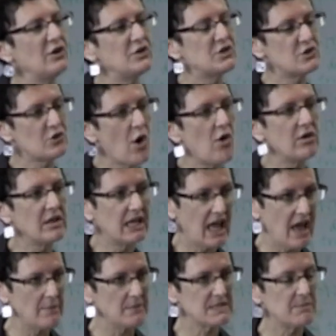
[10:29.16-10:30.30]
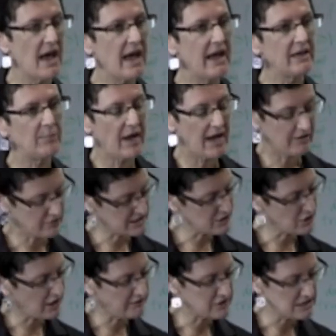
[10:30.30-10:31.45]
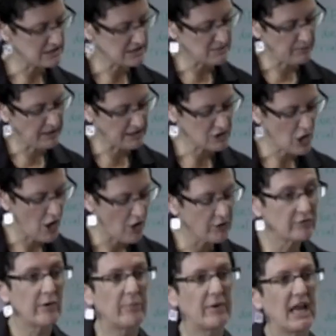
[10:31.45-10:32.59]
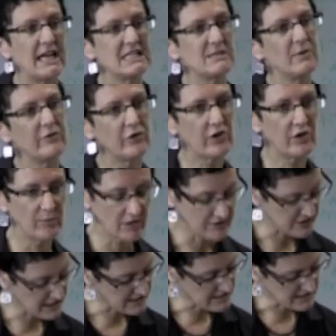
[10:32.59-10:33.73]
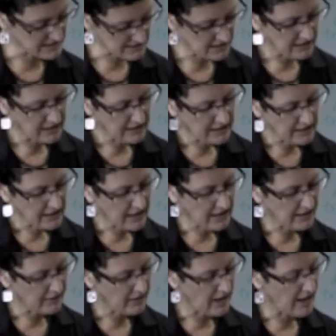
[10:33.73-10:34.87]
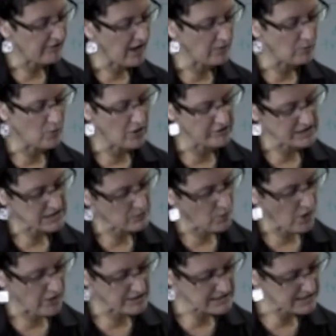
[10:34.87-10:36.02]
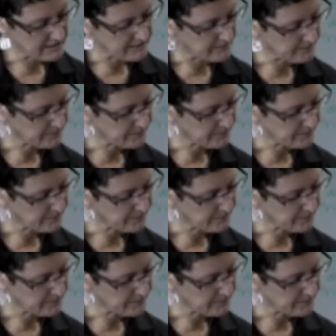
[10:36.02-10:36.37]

strong claims made about restorative justice being a total replacement for criminal justice uh, are unwarranted.